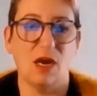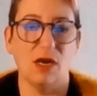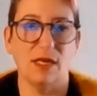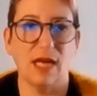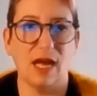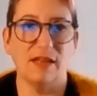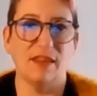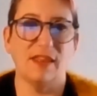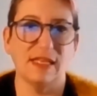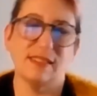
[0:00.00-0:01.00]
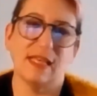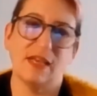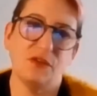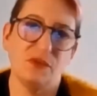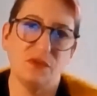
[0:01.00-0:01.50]
are not things
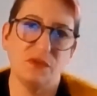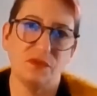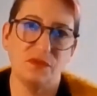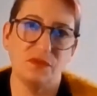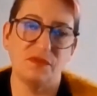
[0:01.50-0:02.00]
that you